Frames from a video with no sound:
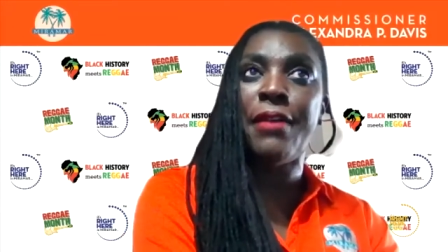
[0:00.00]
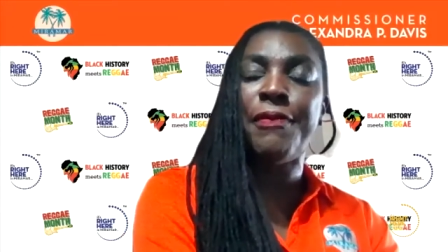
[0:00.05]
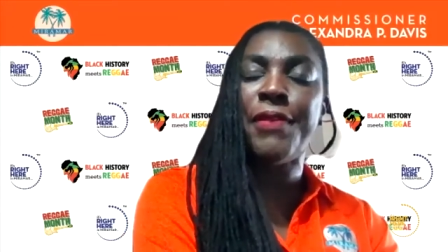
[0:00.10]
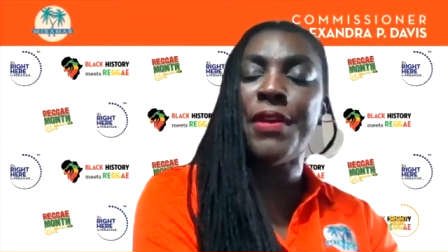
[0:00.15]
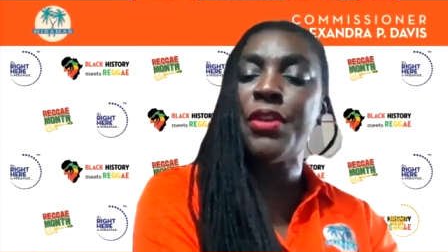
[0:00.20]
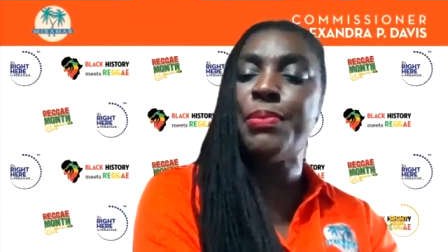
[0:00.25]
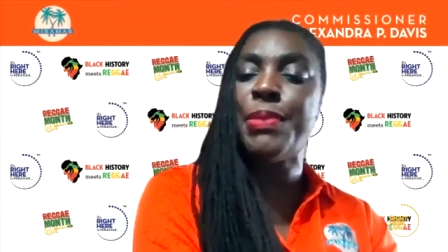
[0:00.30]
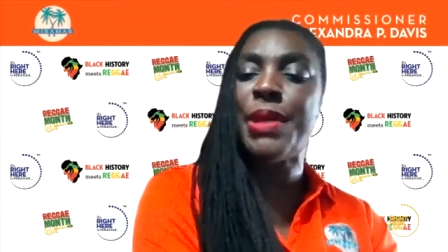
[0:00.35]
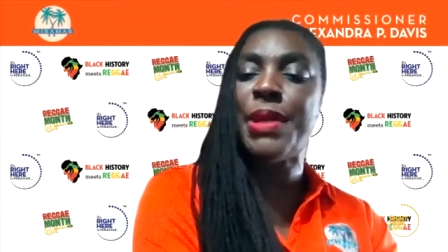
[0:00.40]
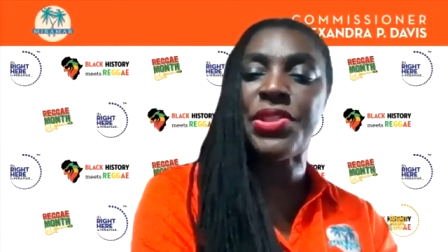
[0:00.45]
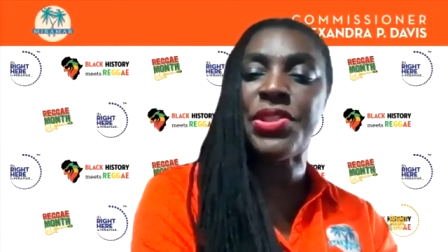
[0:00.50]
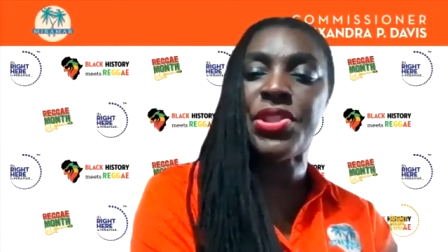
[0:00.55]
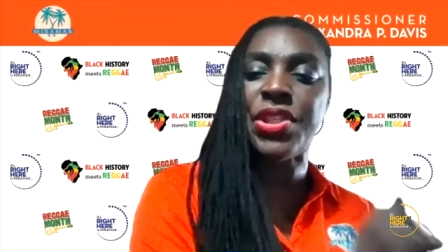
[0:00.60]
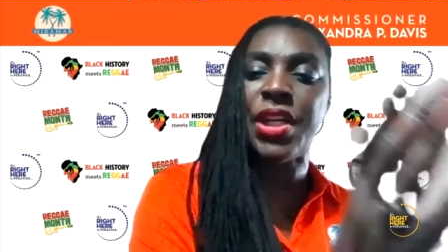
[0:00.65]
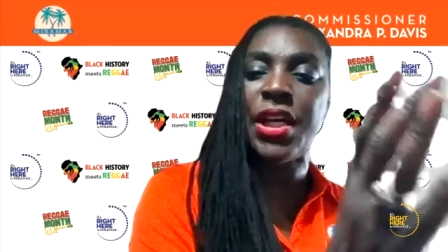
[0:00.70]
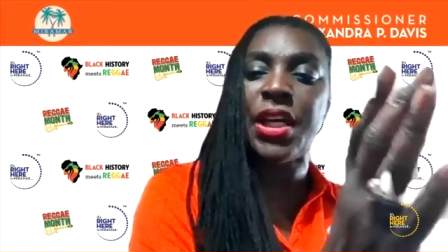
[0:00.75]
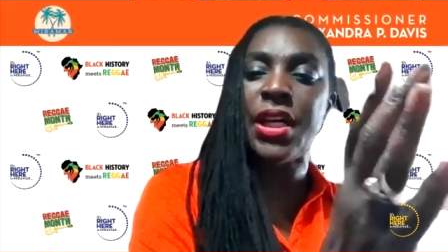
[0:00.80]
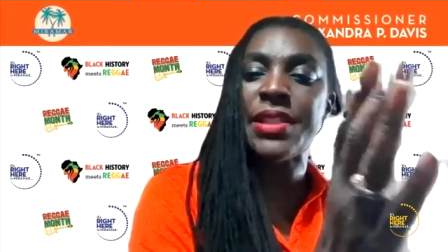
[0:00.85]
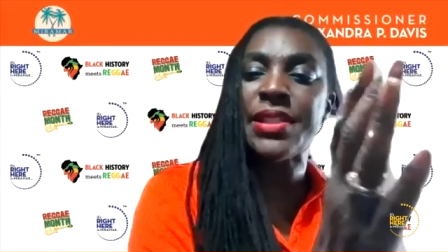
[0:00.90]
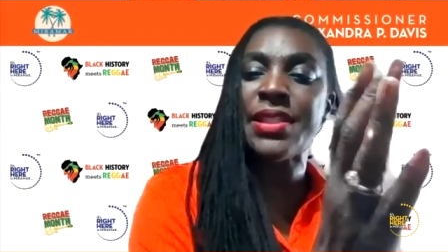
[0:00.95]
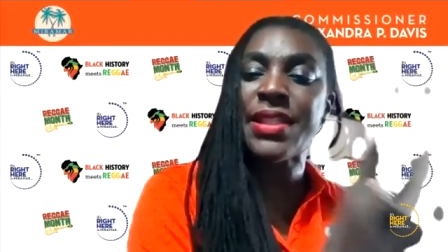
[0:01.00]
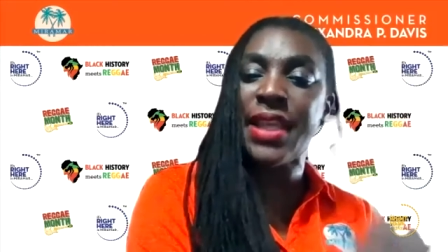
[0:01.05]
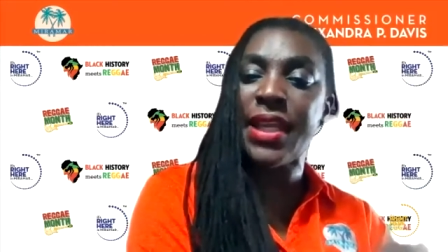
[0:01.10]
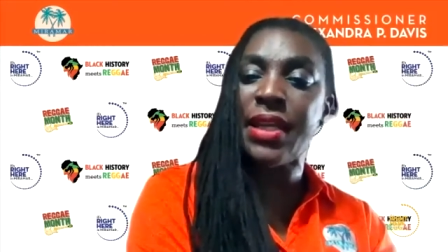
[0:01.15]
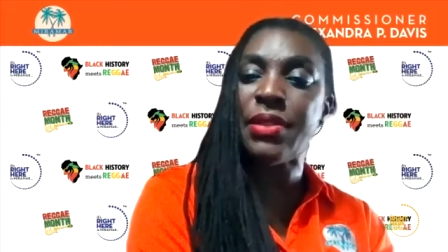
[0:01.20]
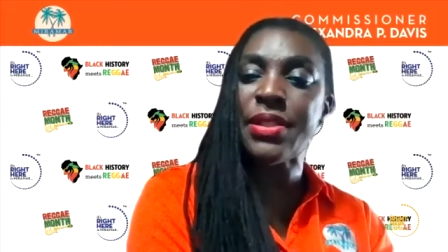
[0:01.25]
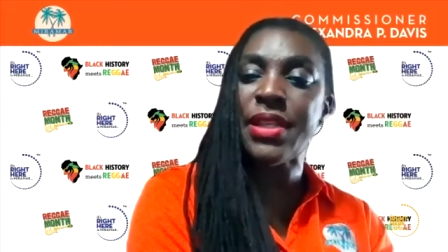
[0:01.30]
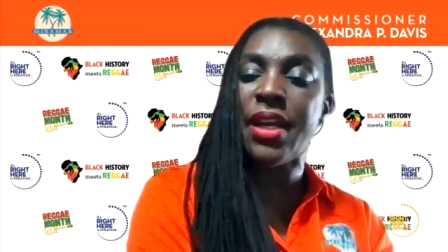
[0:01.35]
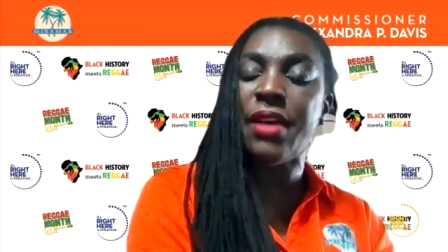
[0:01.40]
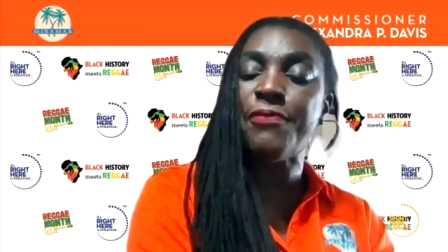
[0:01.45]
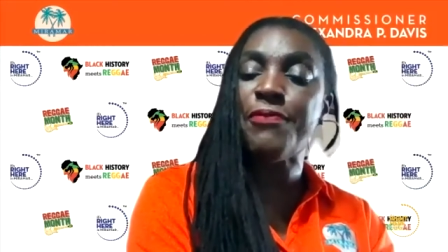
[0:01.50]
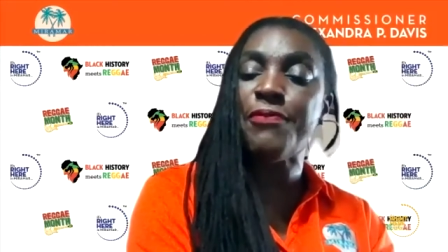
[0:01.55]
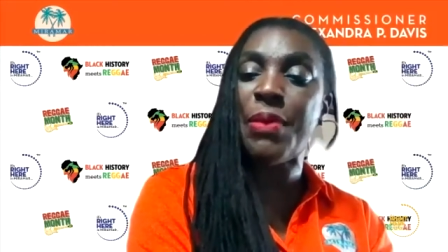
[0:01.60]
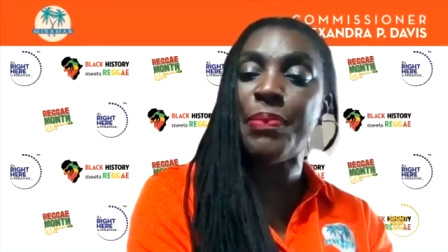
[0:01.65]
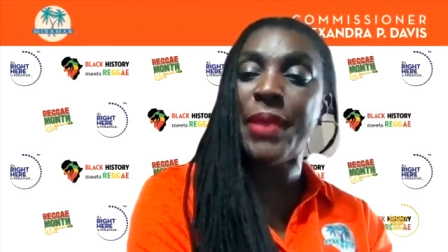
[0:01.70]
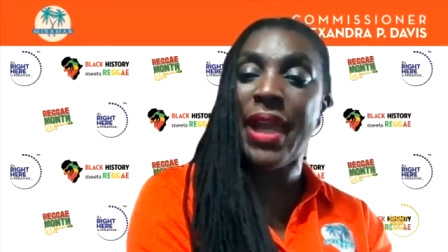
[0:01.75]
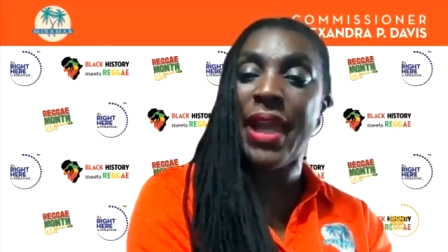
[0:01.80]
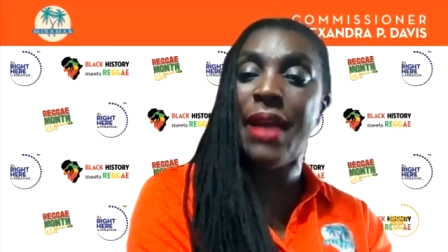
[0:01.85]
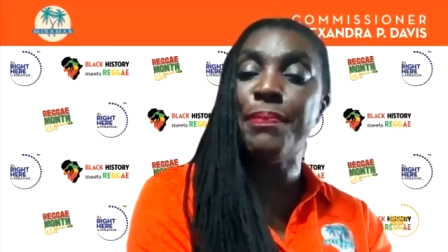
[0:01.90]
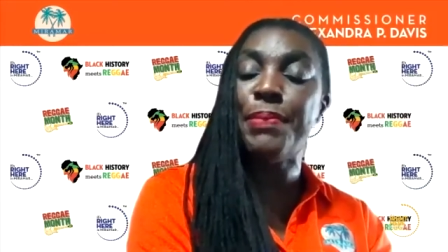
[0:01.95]
very much scaled down
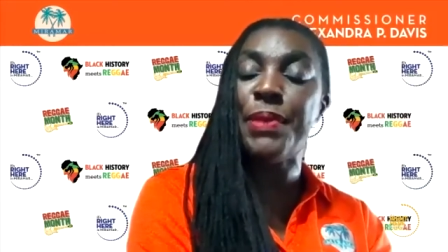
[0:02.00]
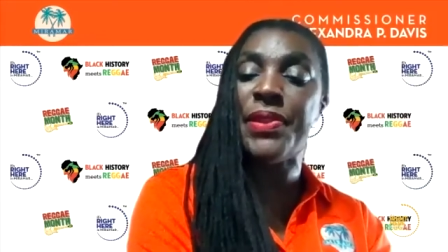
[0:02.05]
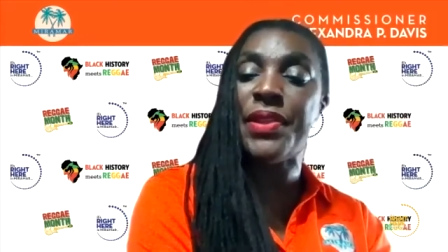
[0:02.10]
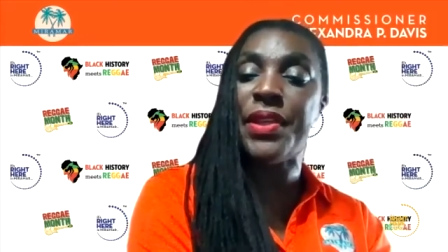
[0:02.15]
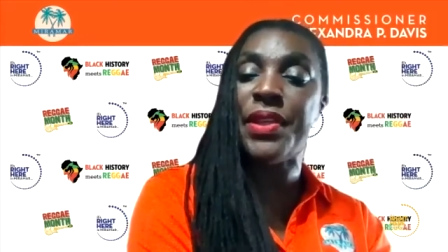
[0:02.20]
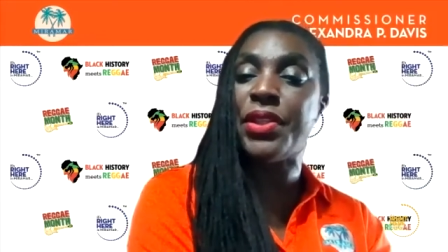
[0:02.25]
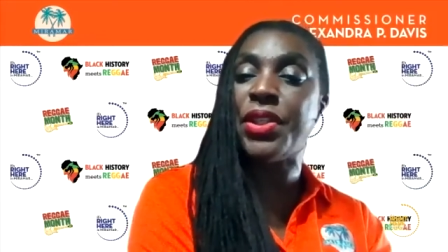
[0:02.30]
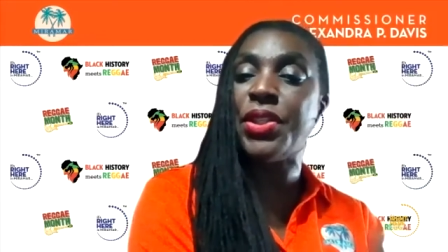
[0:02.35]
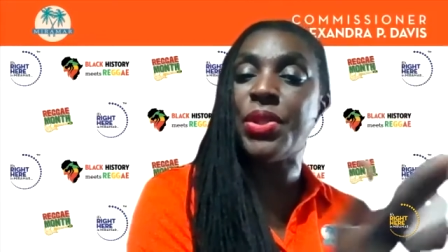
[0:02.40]
from the amphitheater.